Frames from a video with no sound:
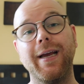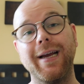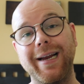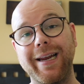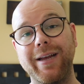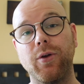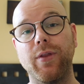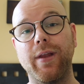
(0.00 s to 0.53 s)

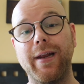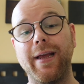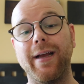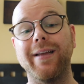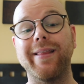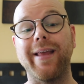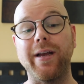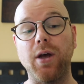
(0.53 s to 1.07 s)
Click on the
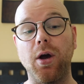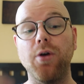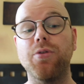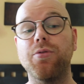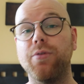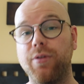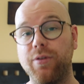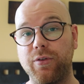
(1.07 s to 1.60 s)
link. They go
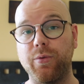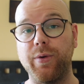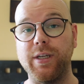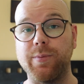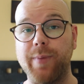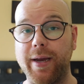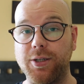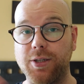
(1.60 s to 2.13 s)
through the squeeze
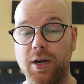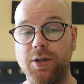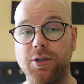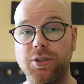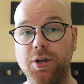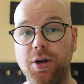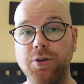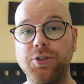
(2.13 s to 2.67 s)
page that I just
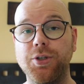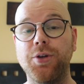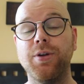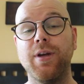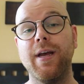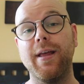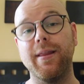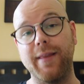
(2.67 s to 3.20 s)
showed you.
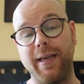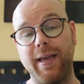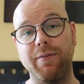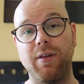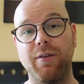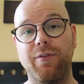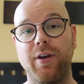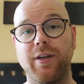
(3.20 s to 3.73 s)
They give
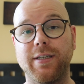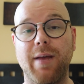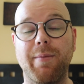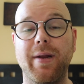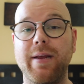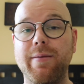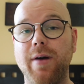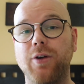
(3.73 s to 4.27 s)
their first name
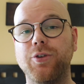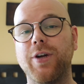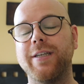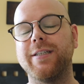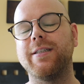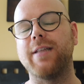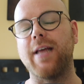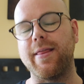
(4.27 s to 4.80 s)
and email
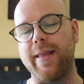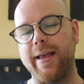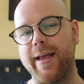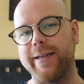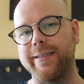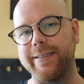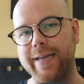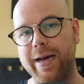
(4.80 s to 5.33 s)
address. Then they
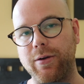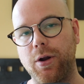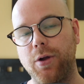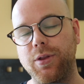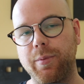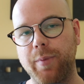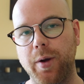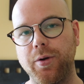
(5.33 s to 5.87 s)
get to
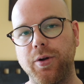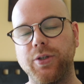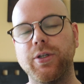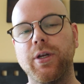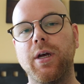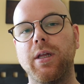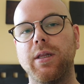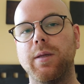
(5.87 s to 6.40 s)
download the bonus
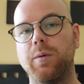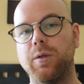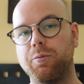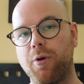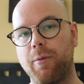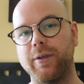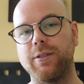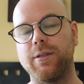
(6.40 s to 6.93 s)
that was
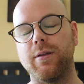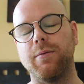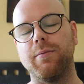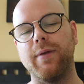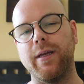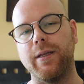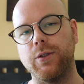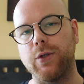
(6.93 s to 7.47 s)
promised to
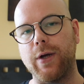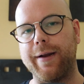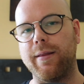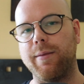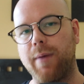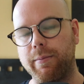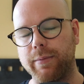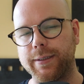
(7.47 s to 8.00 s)
them inside of the
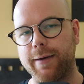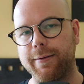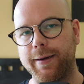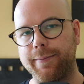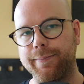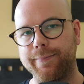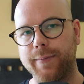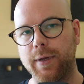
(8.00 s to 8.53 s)
members
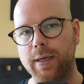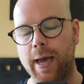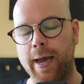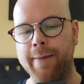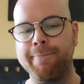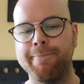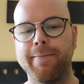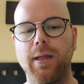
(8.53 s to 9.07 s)
area. Okay.